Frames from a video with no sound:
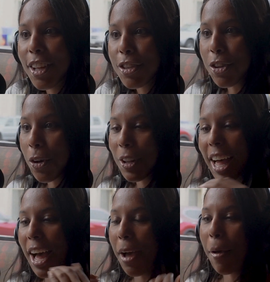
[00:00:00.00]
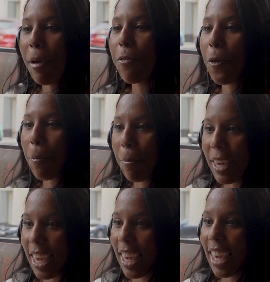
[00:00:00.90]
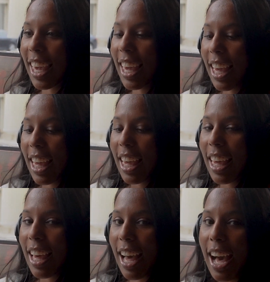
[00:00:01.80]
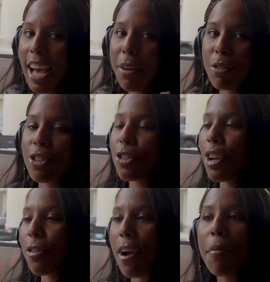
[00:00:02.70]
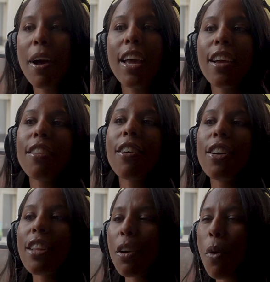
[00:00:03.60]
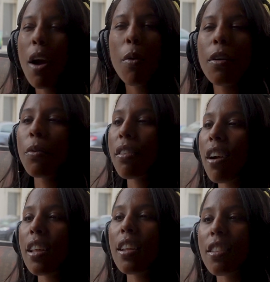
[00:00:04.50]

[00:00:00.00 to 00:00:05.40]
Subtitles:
So for me, I was just trying to wrap my head around, like, why weren't we ready in